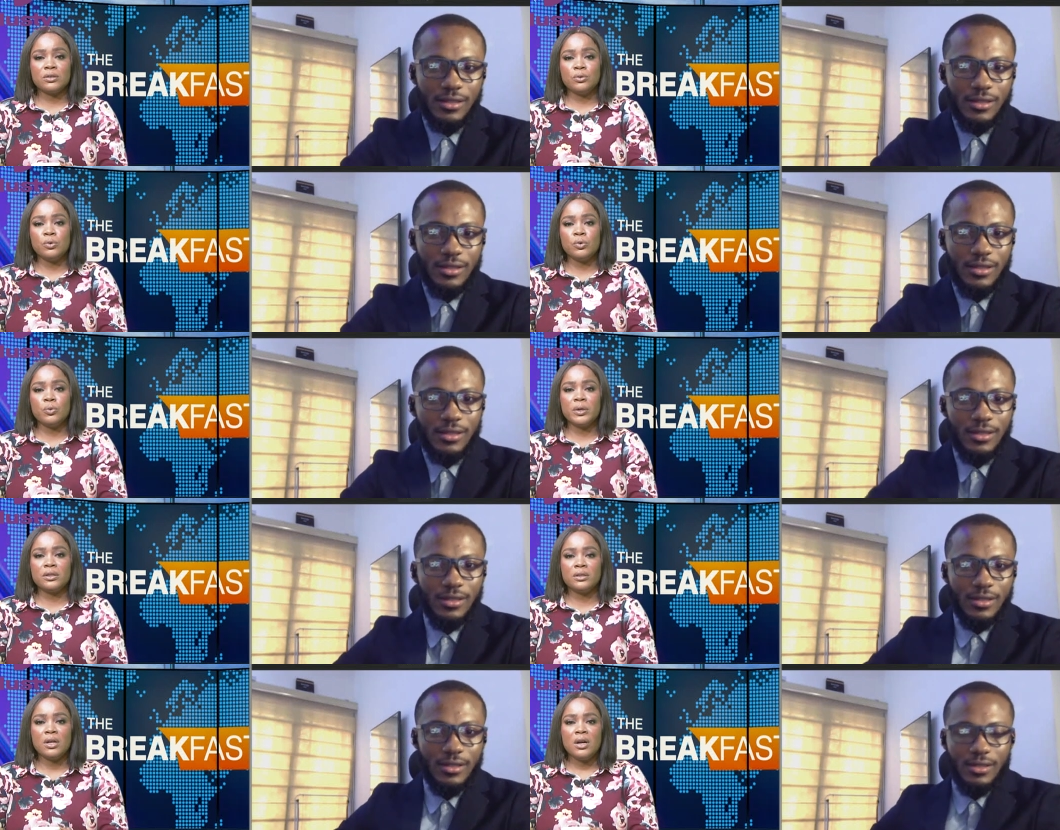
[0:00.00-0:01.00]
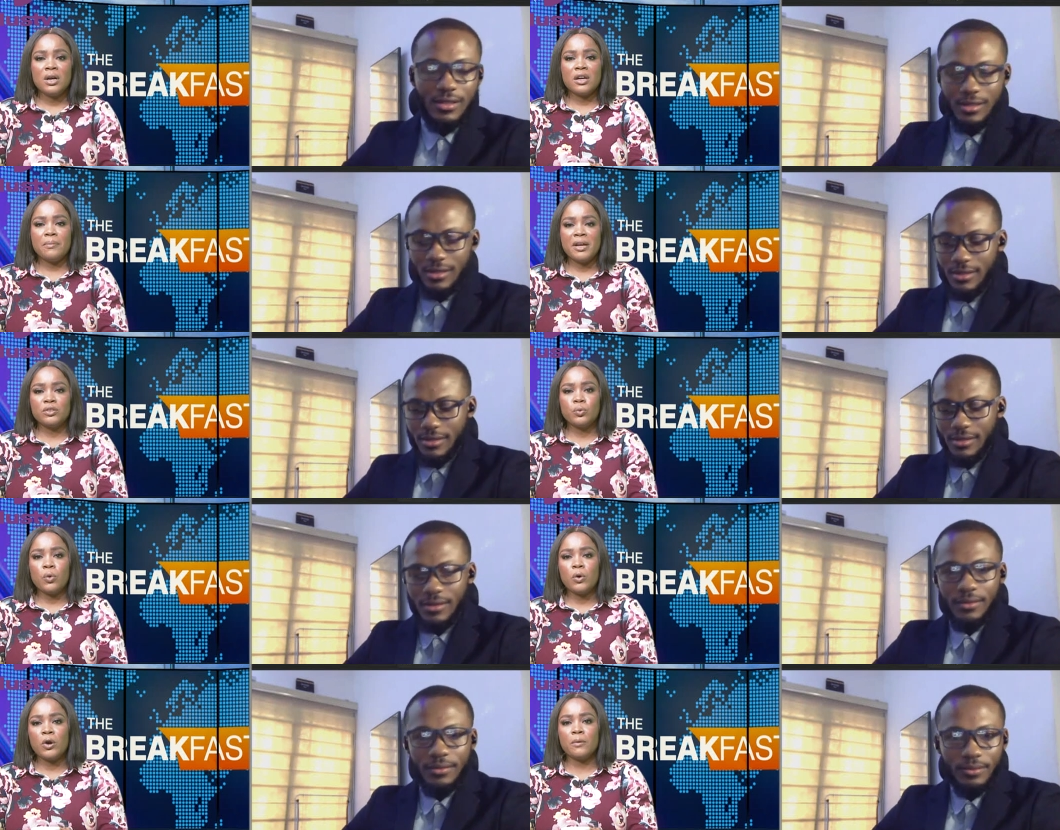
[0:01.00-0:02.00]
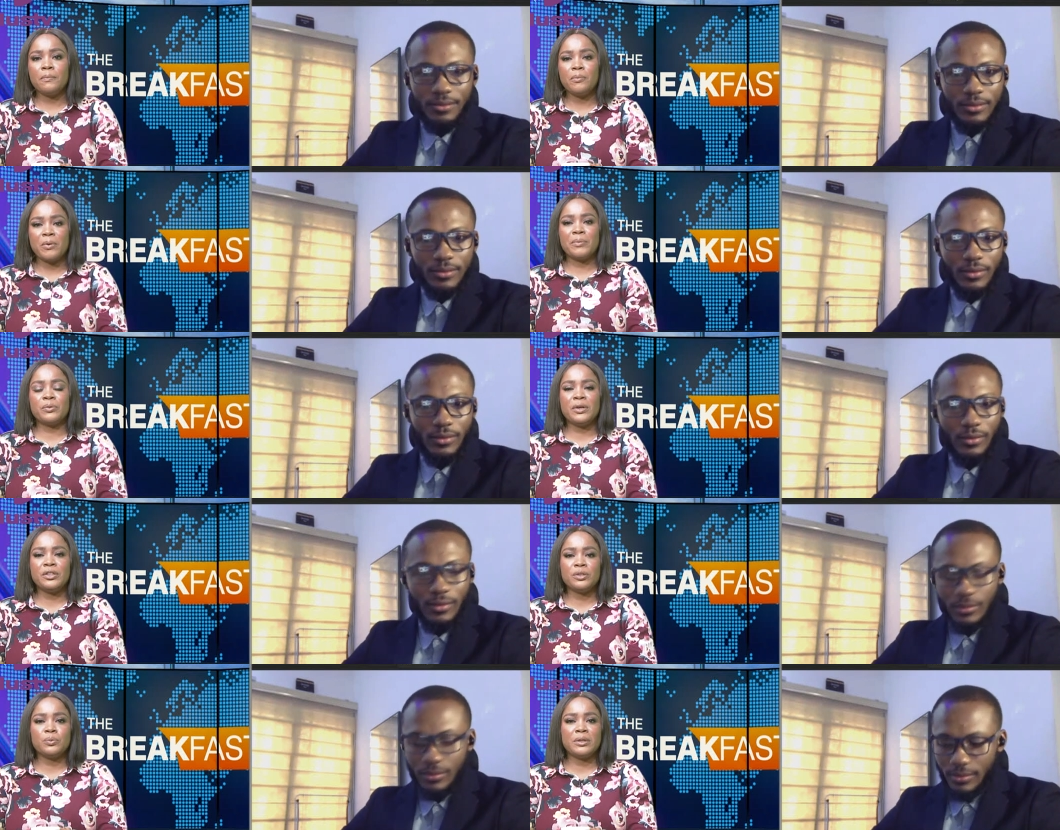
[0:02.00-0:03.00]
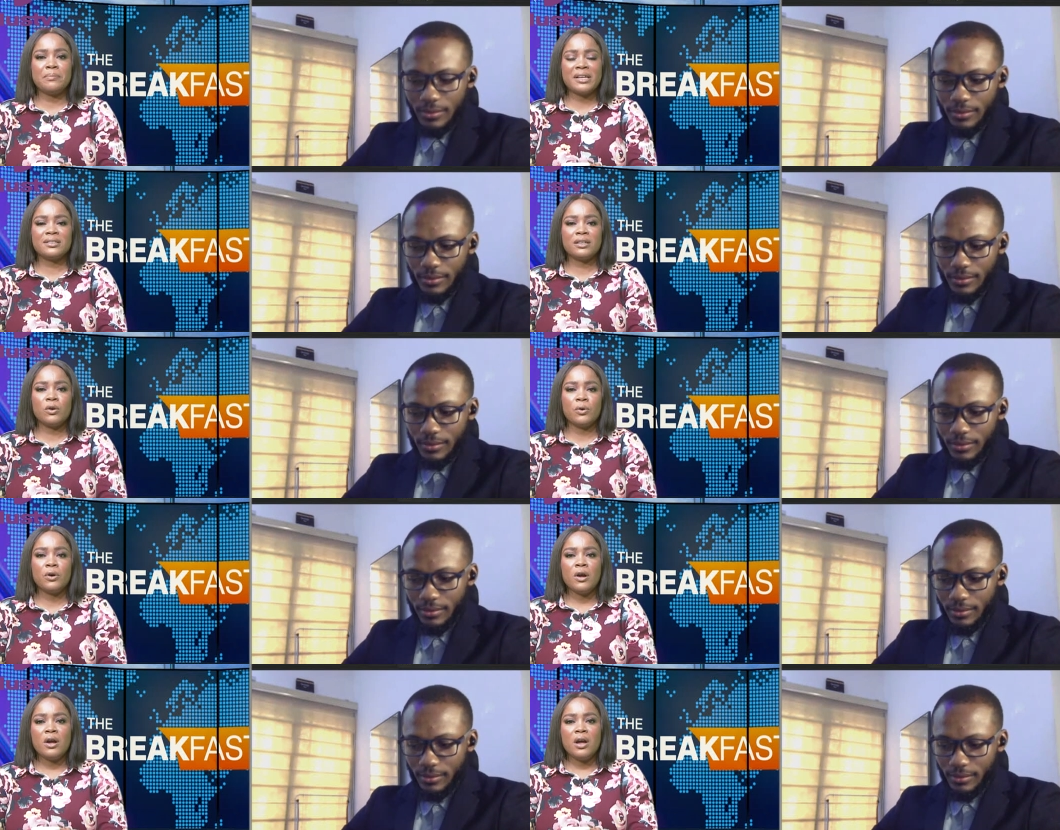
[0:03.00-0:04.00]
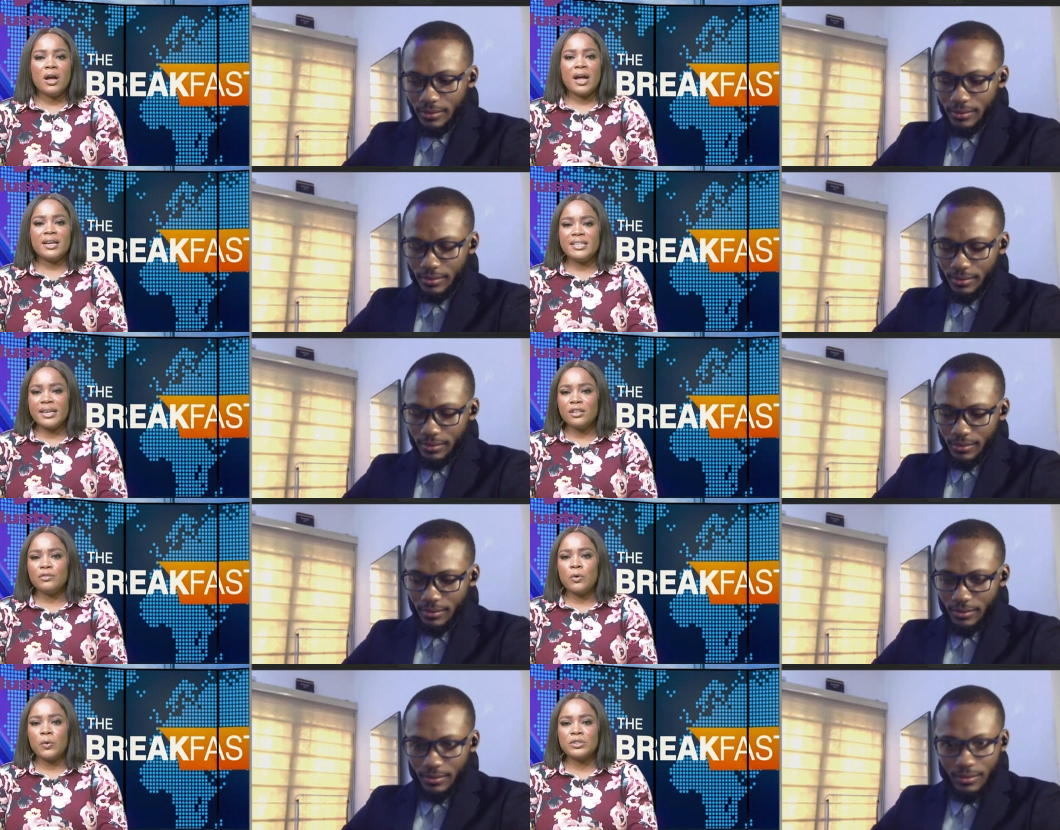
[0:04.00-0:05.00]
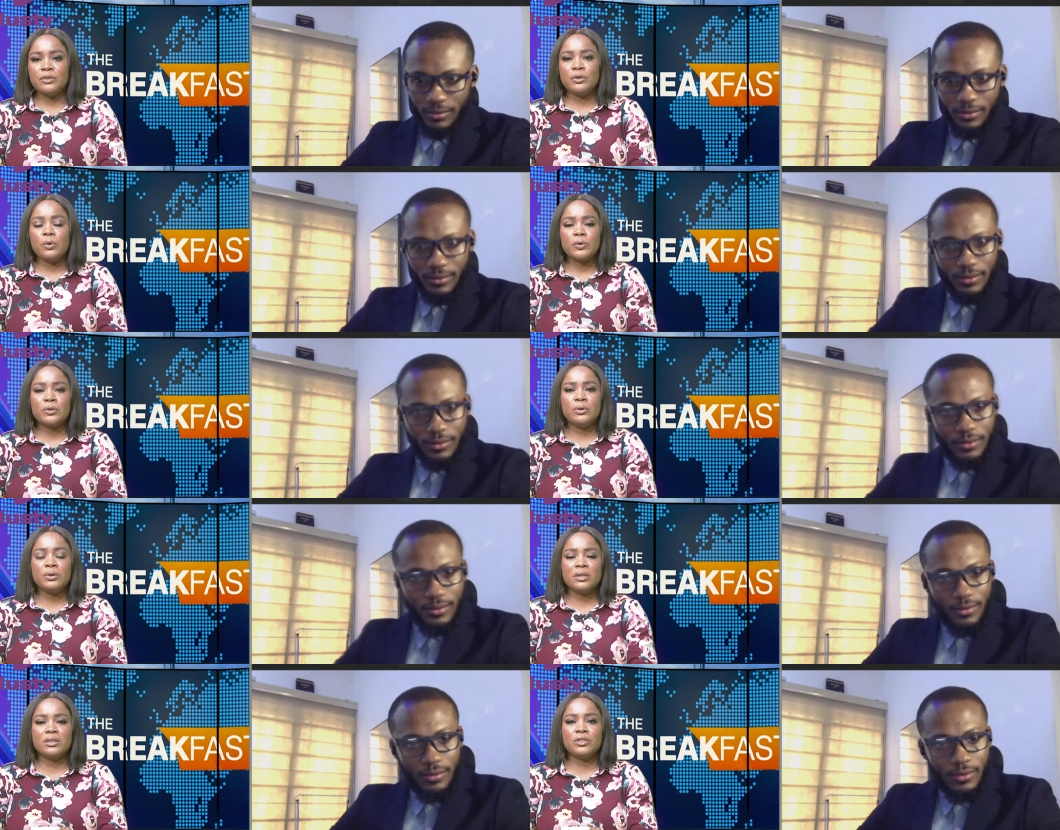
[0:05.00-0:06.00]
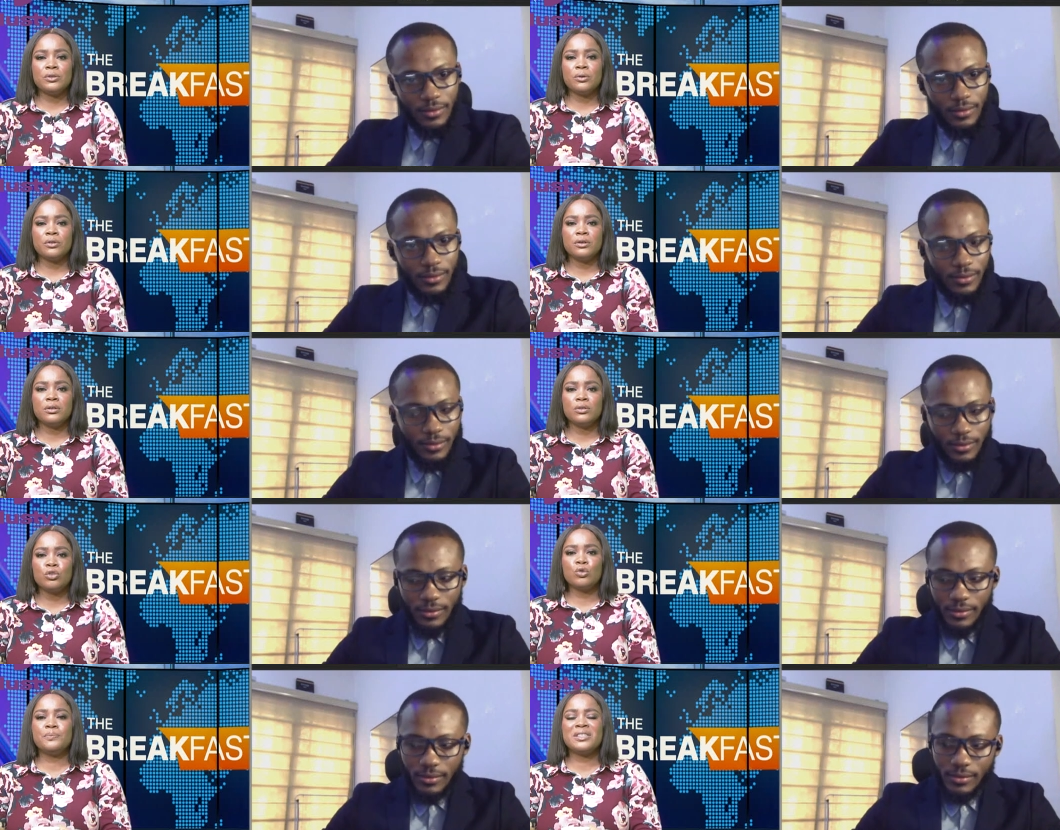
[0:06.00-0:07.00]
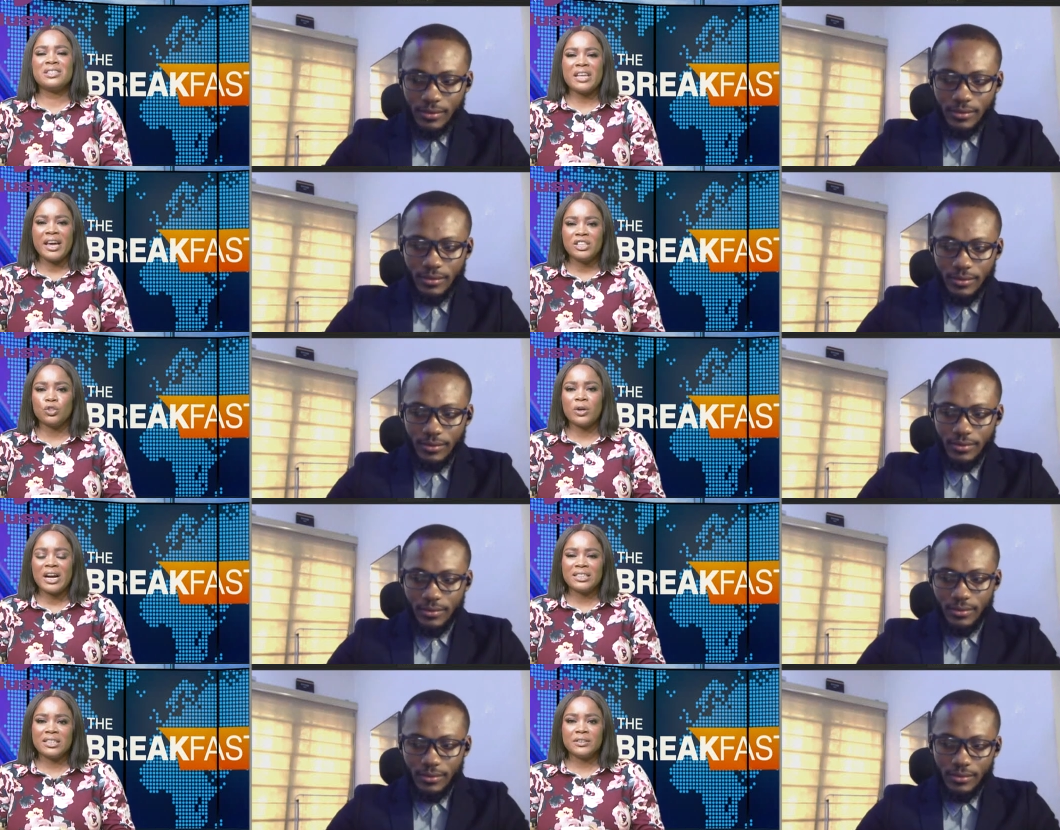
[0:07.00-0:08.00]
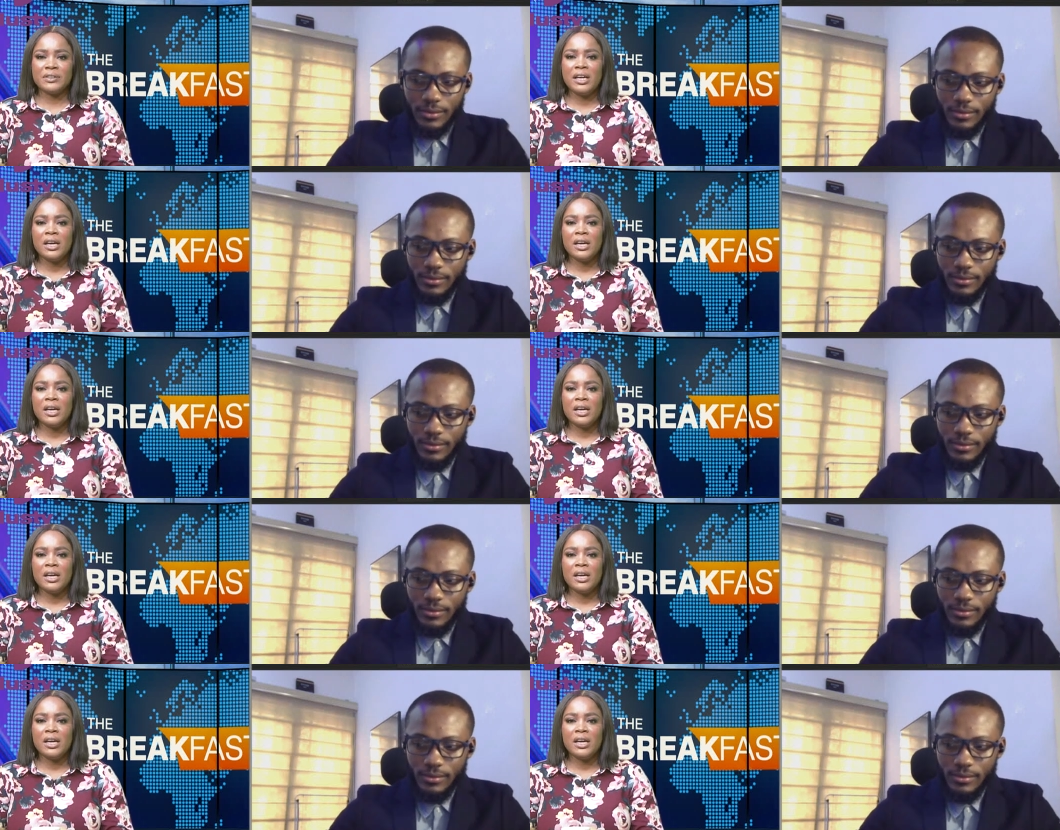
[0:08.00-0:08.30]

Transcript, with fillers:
Speaker 1: who will commence World Cup preparation with Mexico, and then of course if you also look at you know the group stage or category